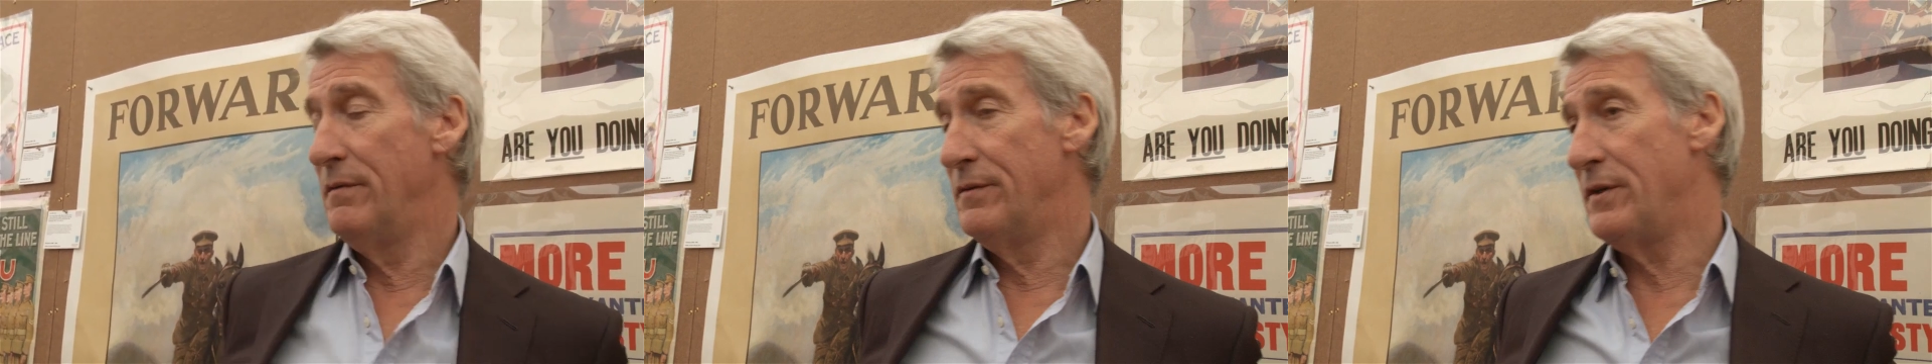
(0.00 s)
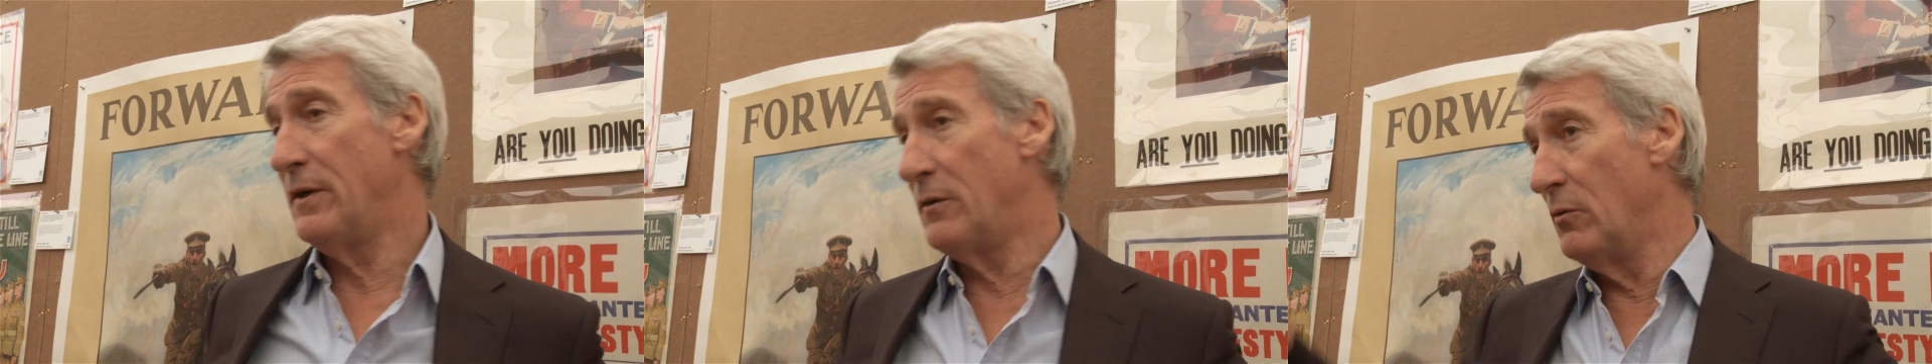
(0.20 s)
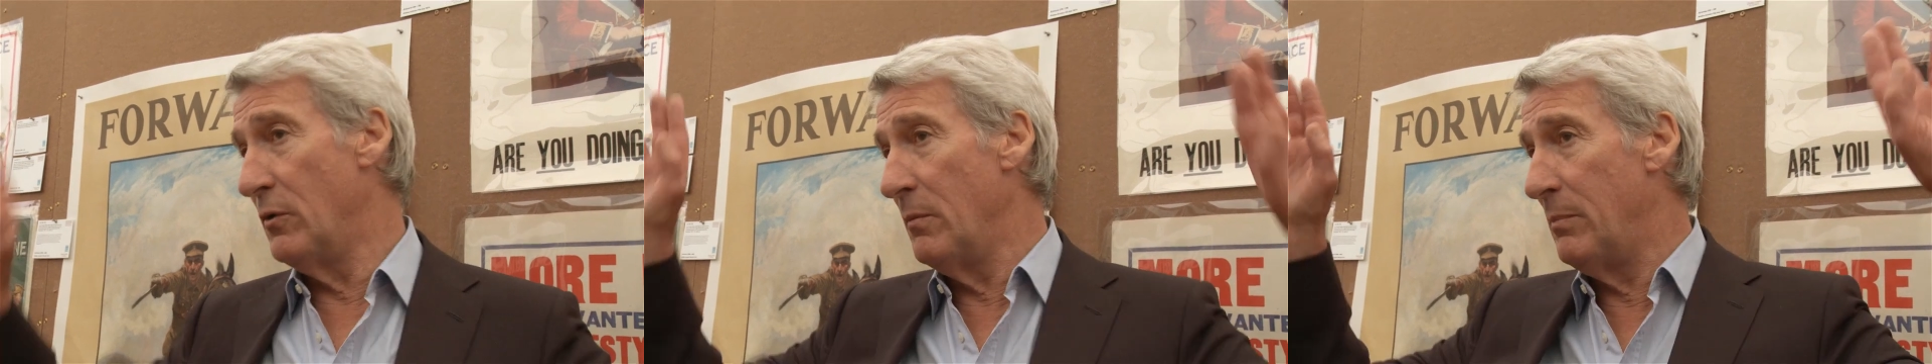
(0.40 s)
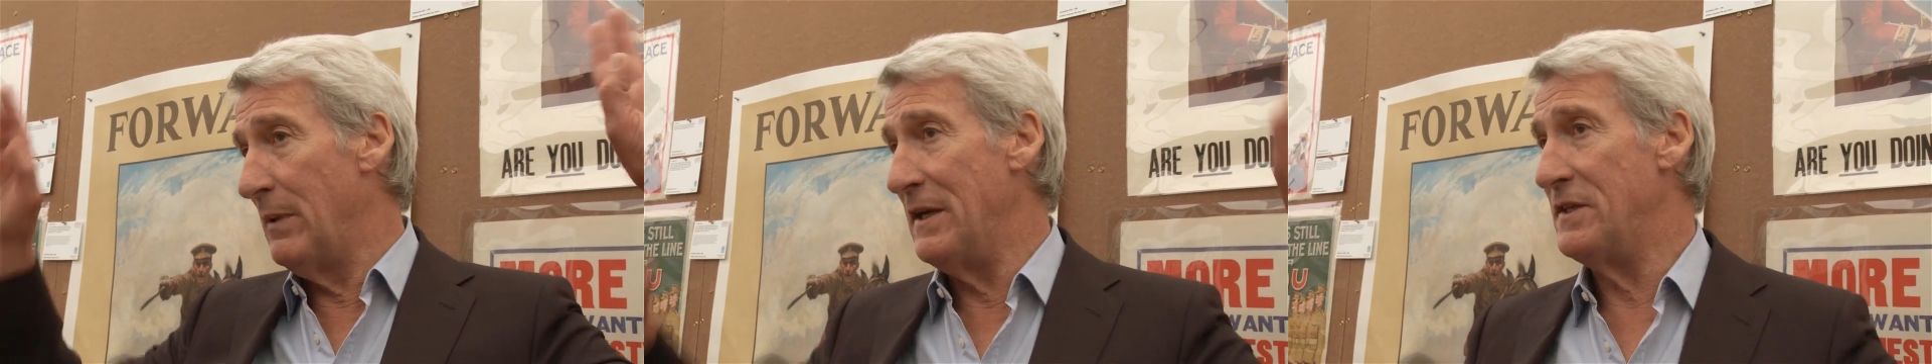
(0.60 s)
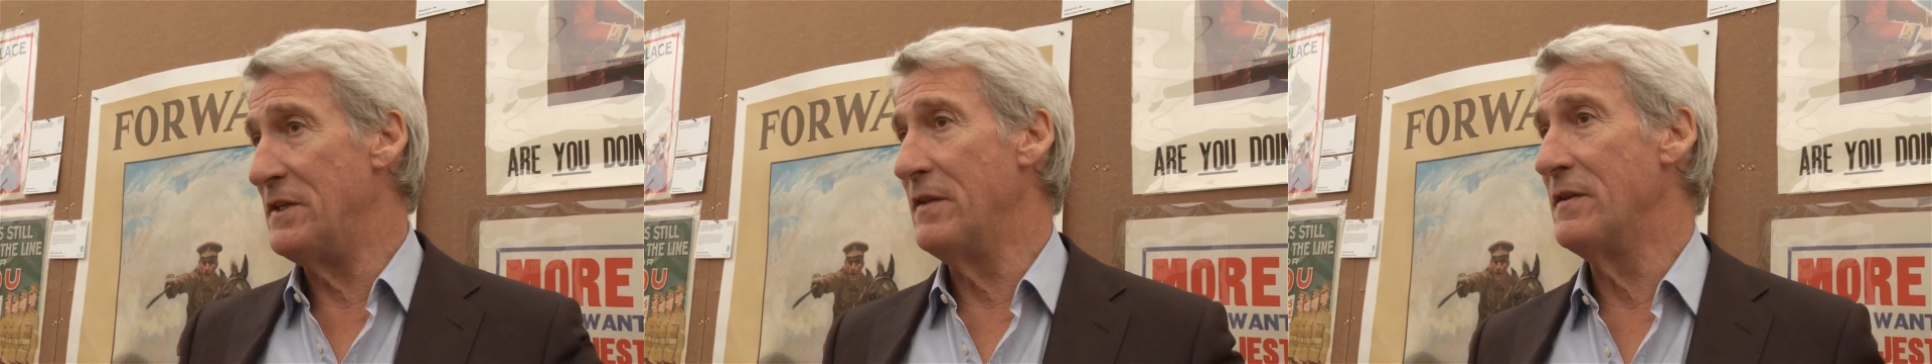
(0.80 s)
so-called a
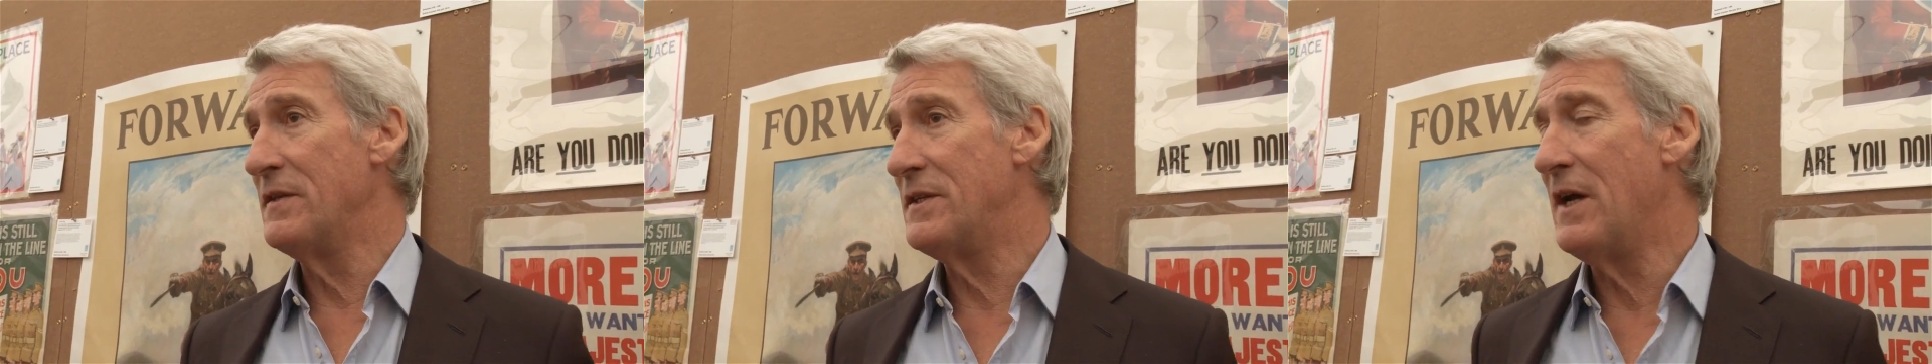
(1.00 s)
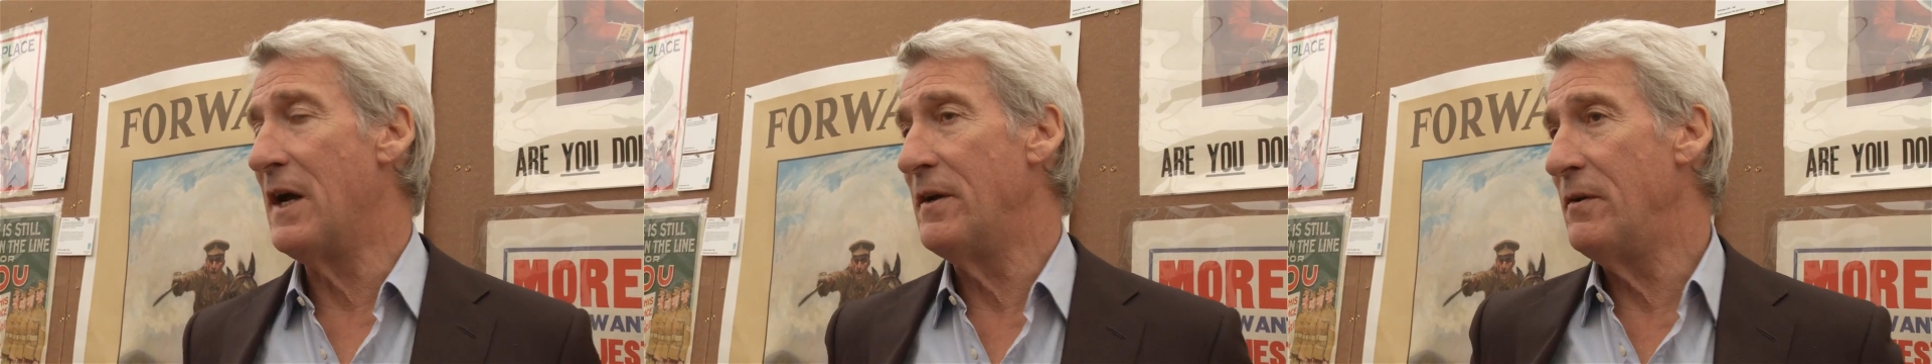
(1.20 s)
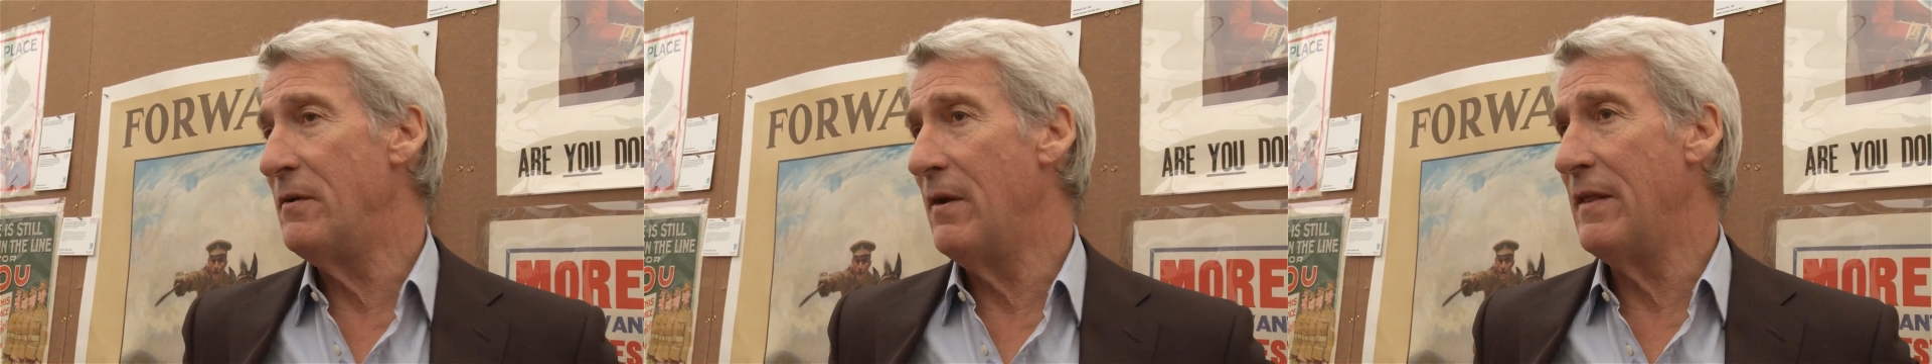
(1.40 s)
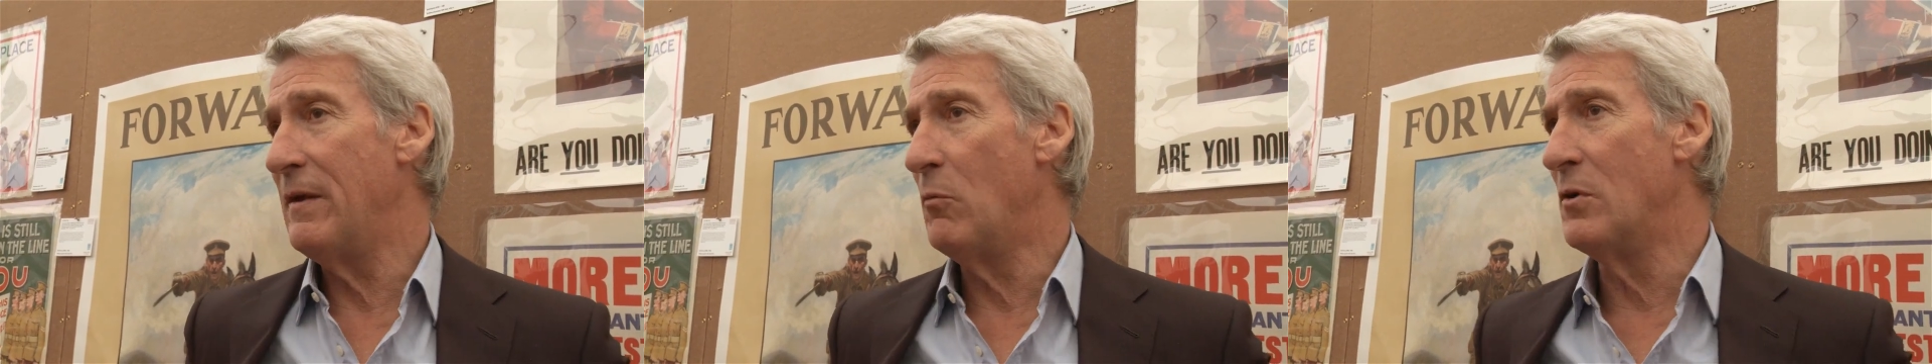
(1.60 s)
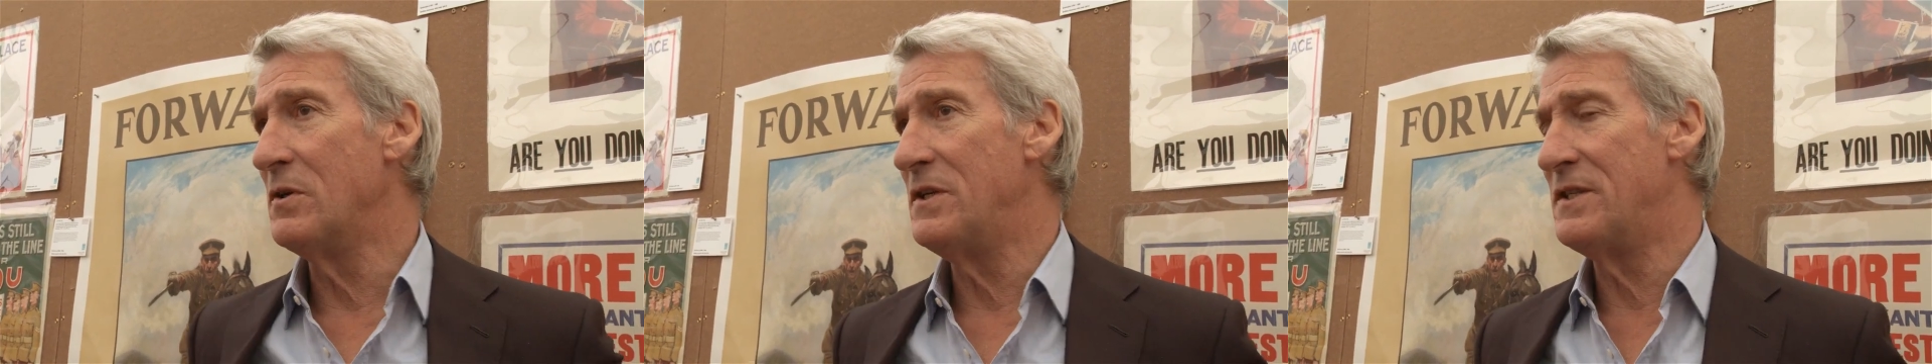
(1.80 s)
place in the sun. You know, they
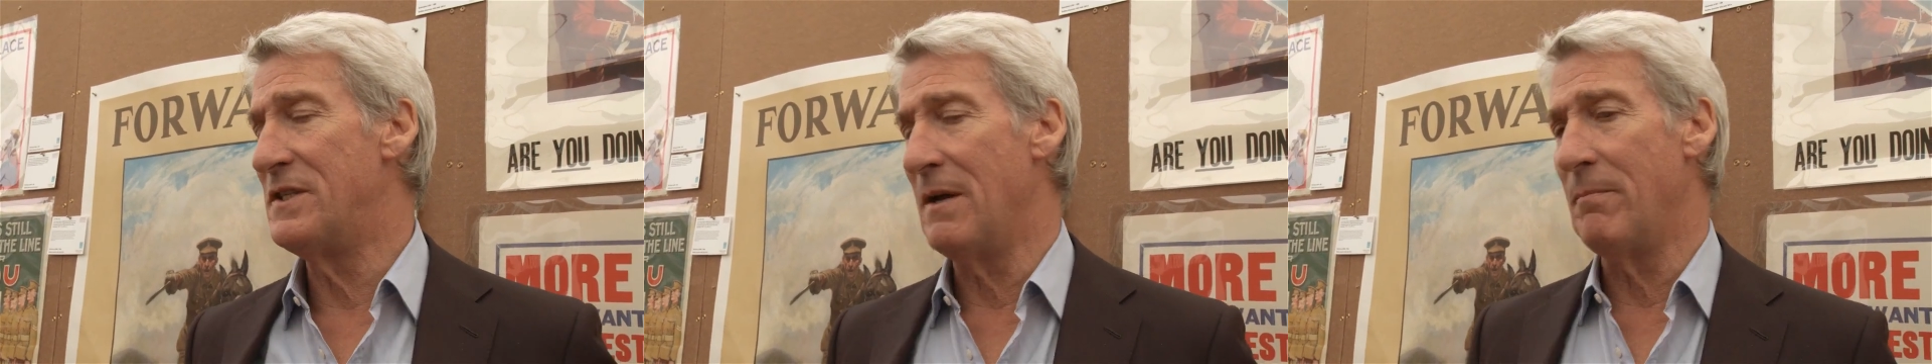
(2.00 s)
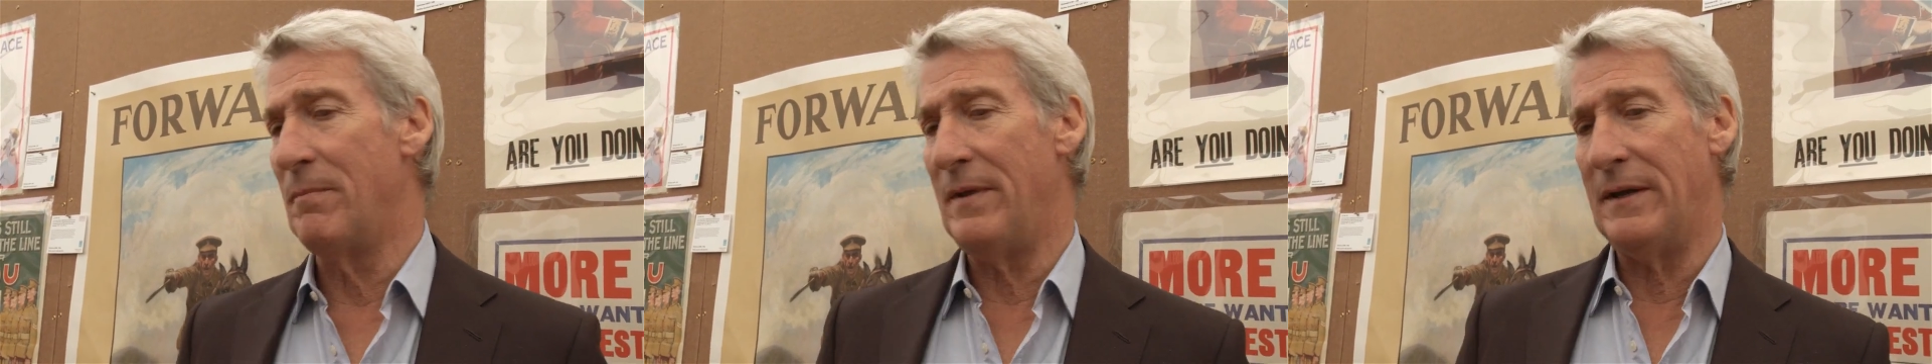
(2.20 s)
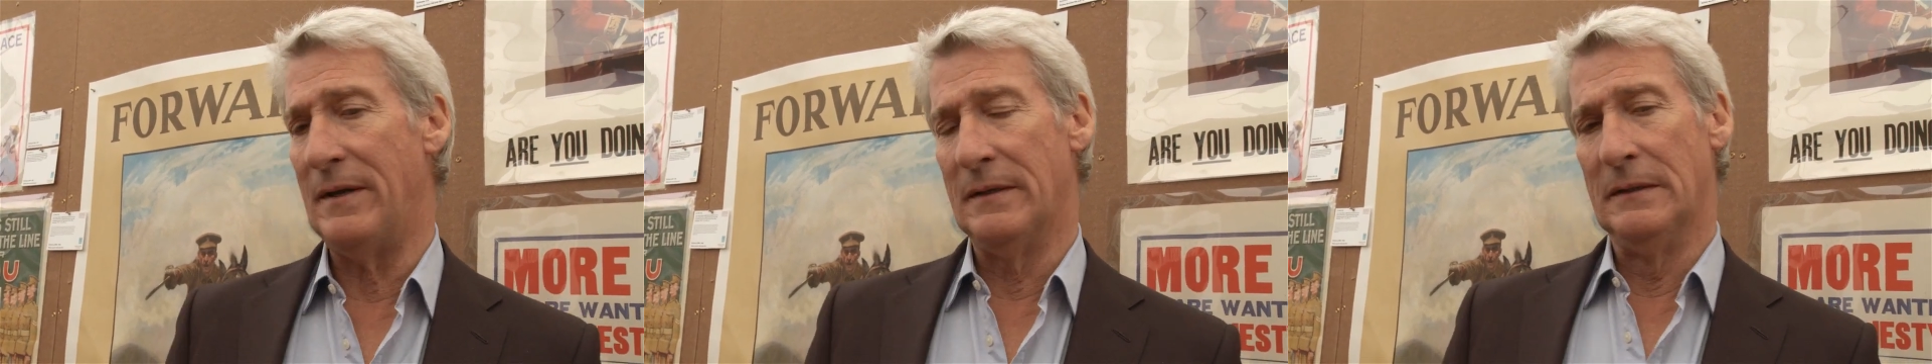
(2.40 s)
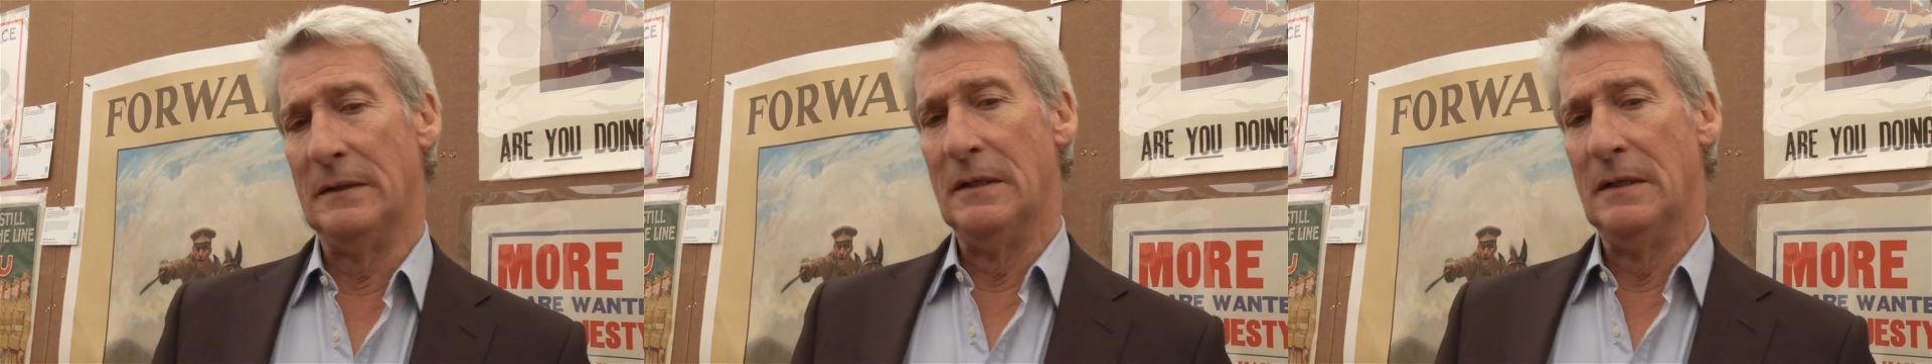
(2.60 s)
wanted something